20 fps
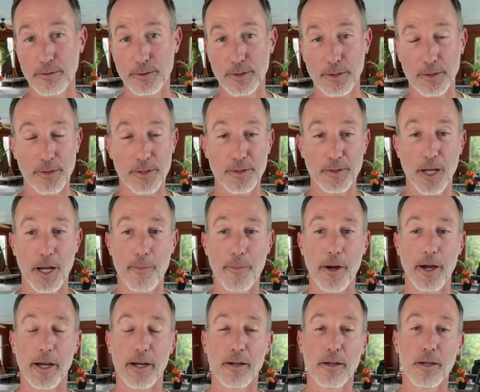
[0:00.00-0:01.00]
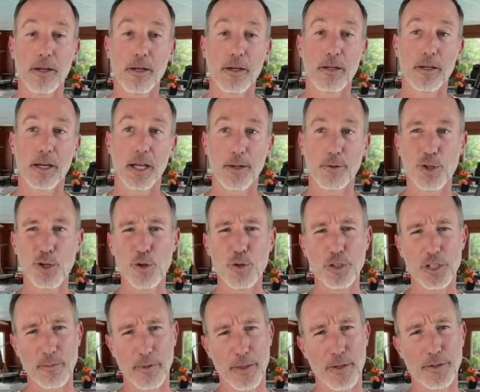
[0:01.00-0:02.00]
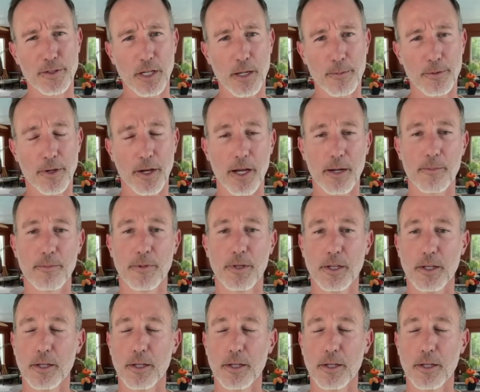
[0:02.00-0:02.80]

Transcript: So just stop by. And I'm usually about the same time.